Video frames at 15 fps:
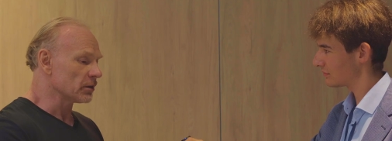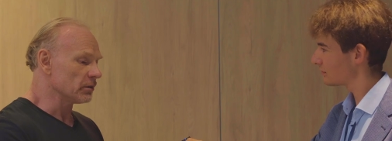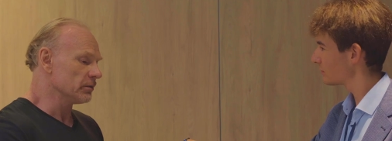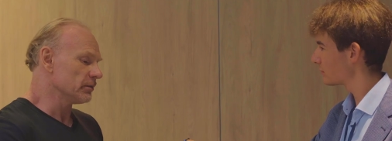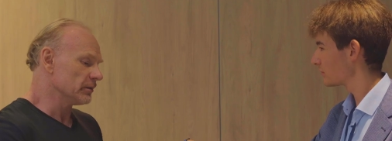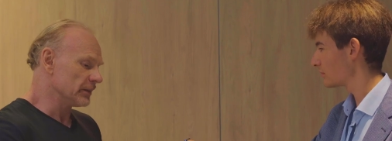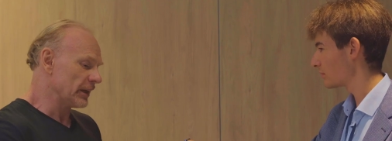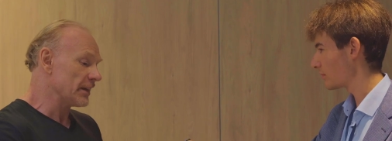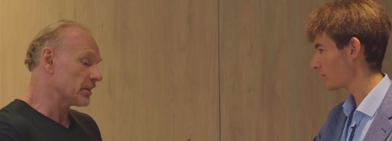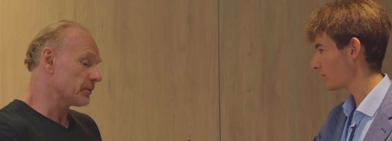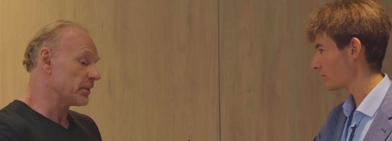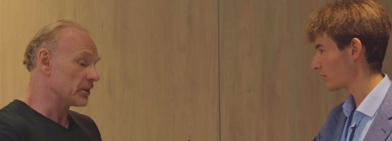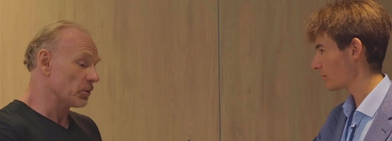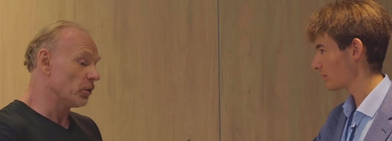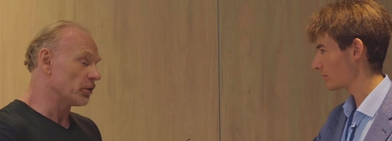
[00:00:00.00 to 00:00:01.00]
Speaker 1: So
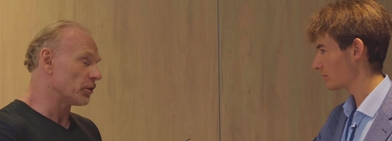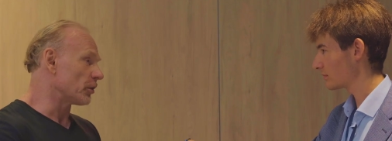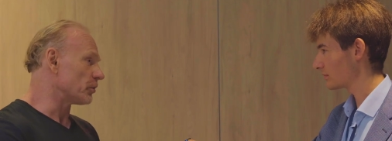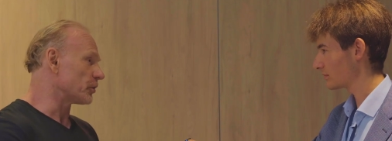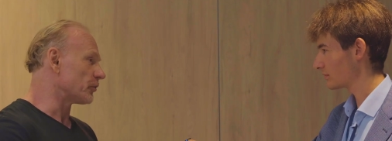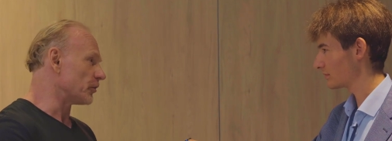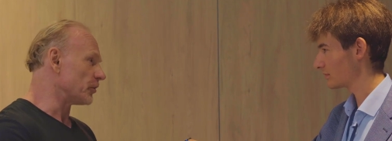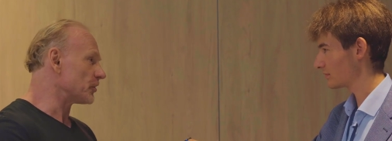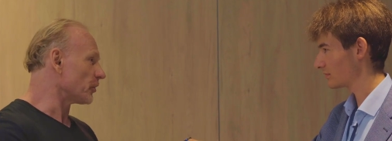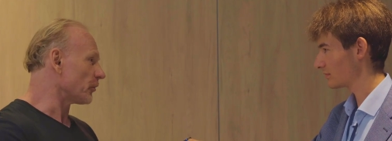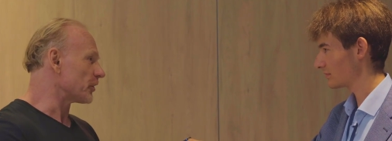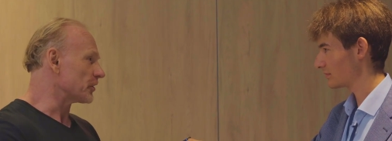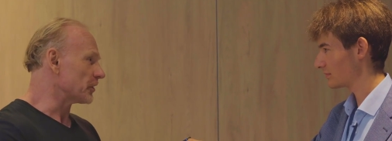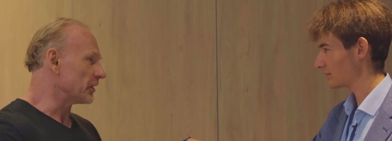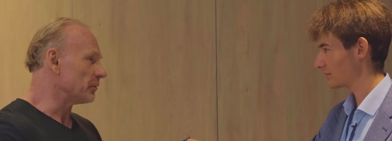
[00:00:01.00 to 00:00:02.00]
there has to be someone who goes
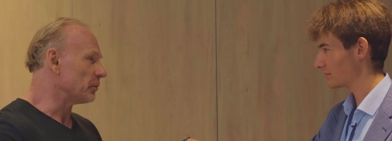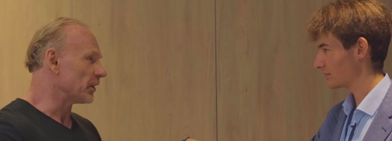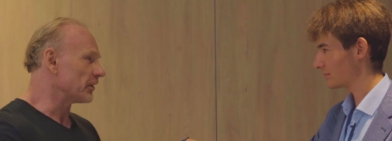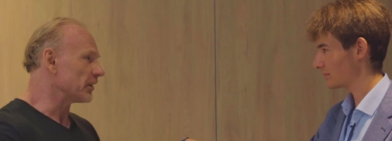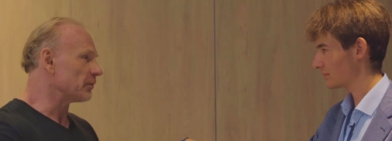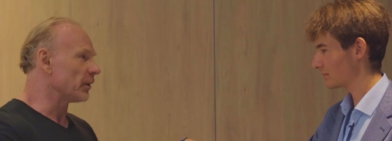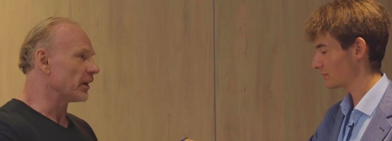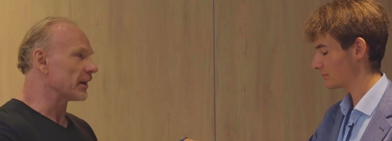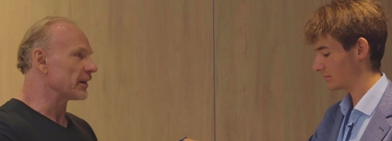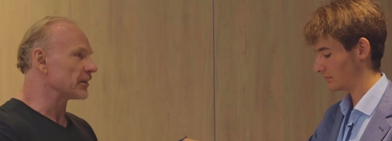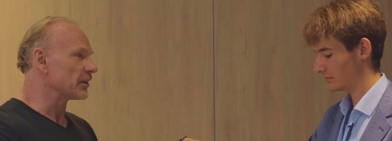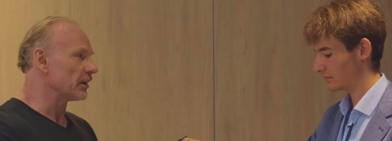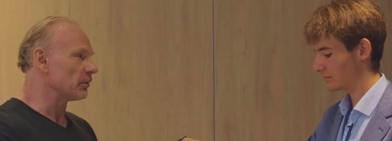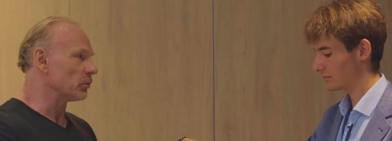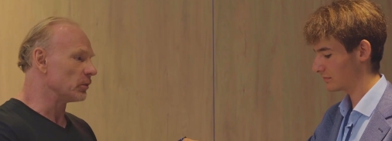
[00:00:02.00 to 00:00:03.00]
first, obviously, but I think
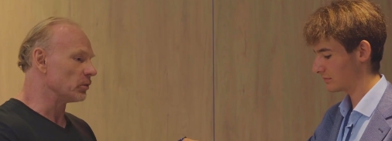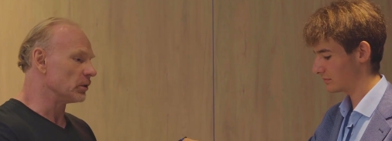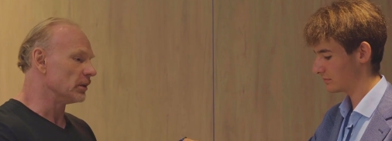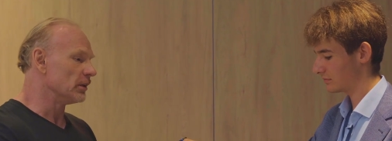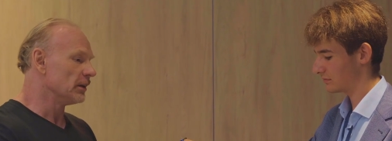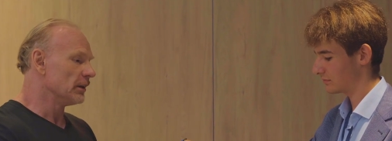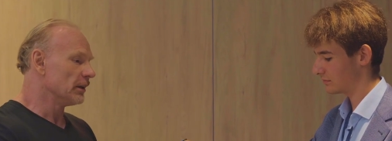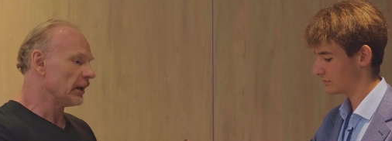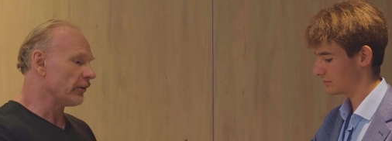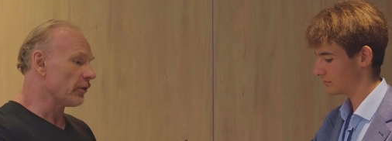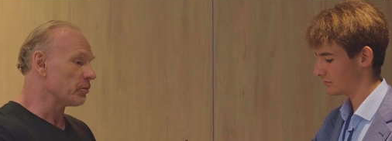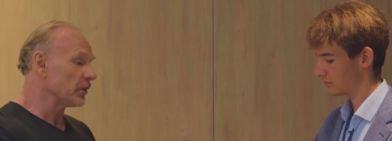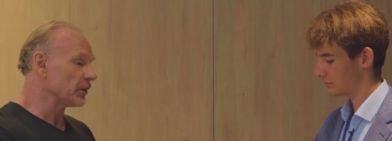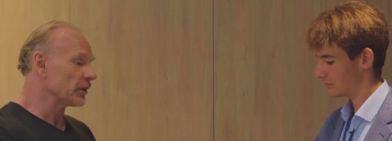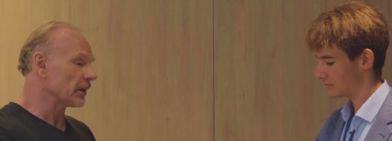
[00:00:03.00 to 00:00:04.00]
by that time we will
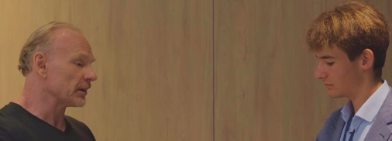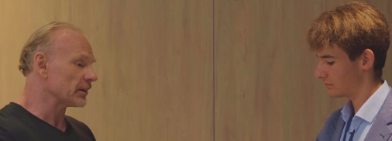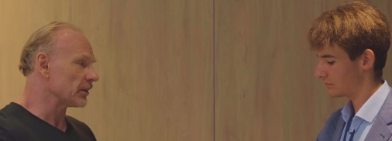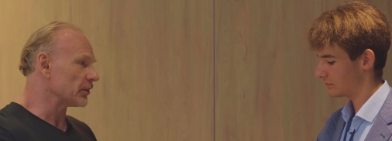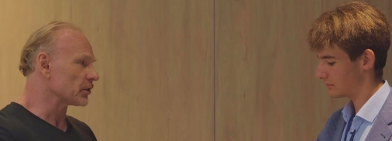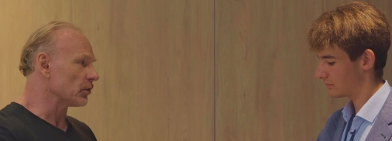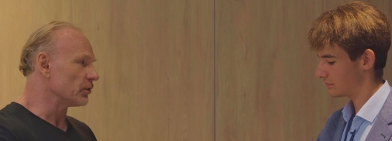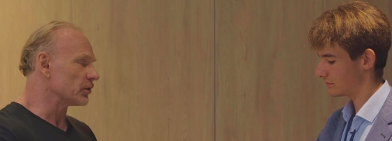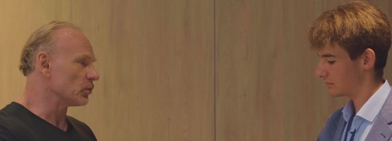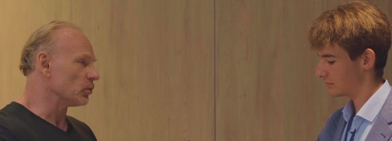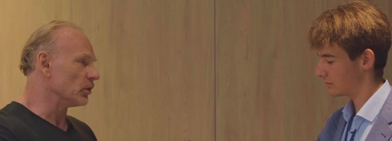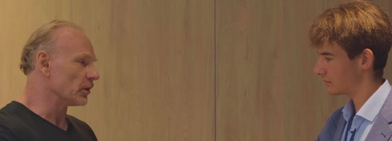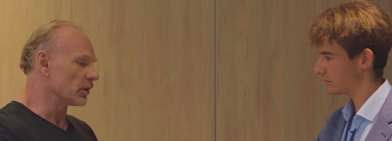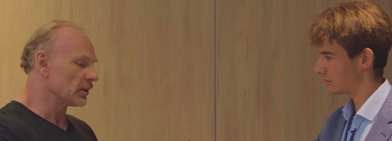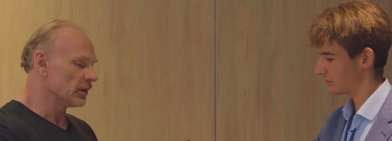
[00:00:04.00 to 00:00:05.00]
have a pretty good idea that it's
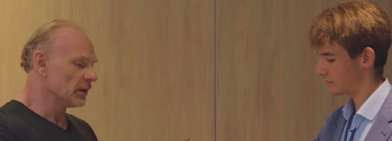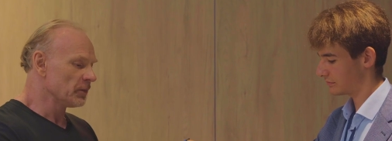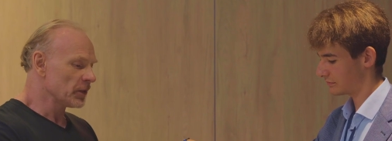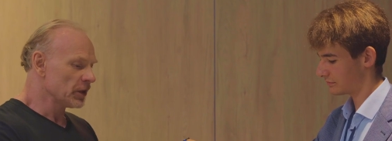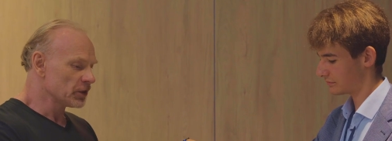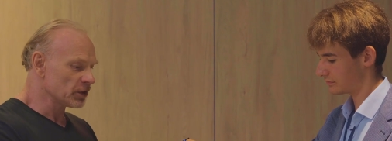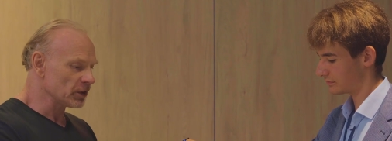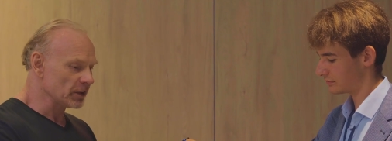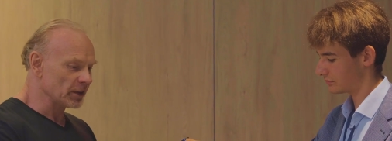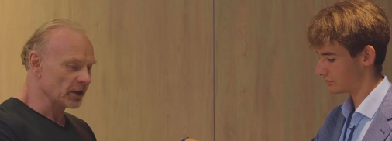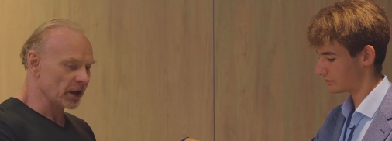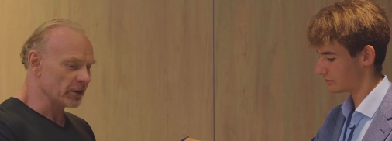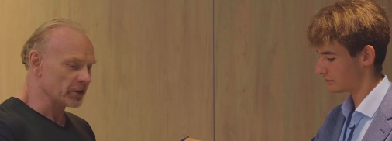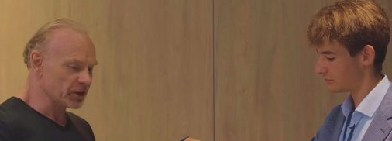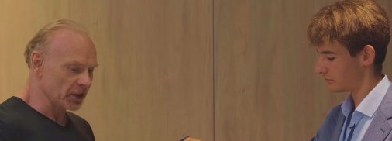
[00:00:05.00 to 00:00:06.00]
going to work.
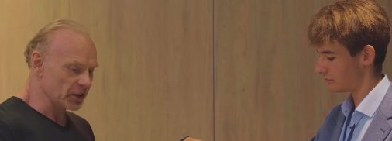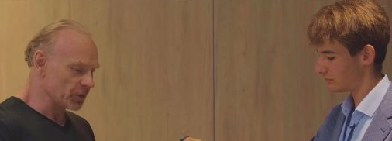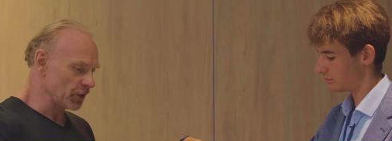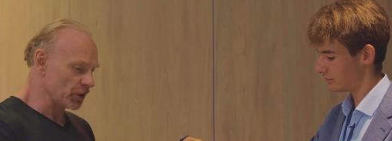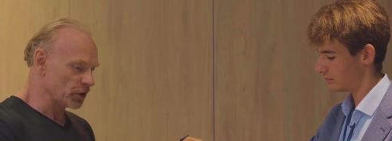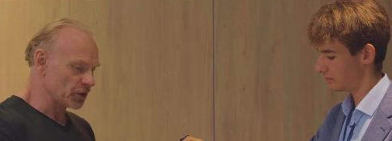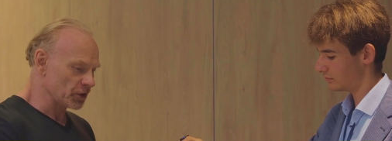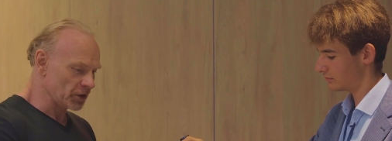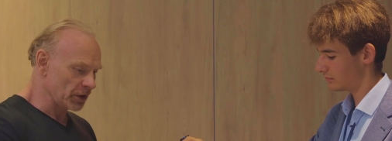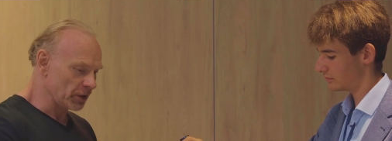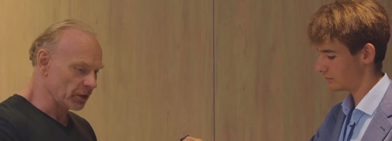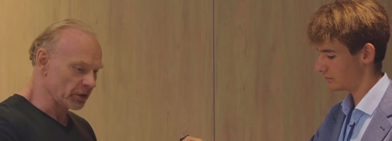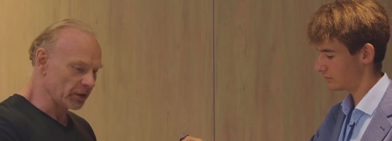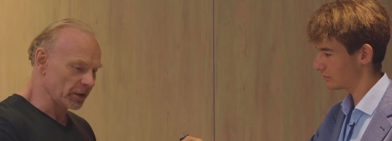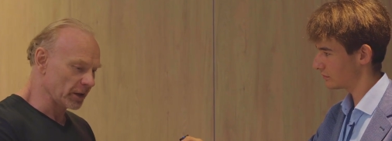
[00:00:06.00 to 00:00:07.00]
Certainly the kind of science fiction
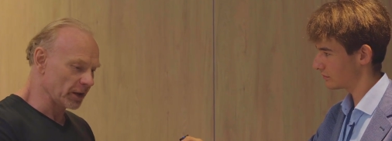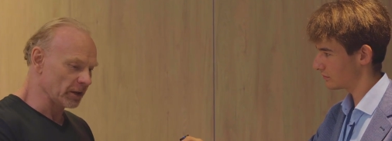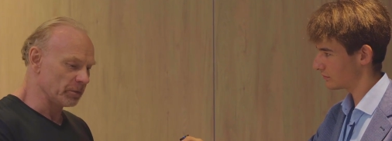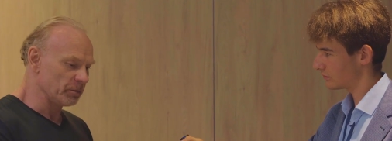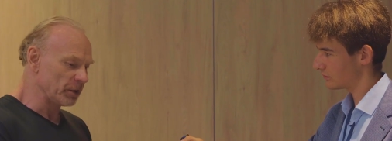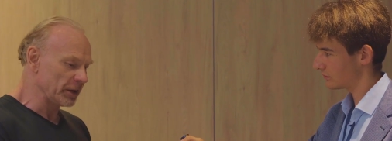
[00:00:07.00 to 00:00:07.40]
scenario that they're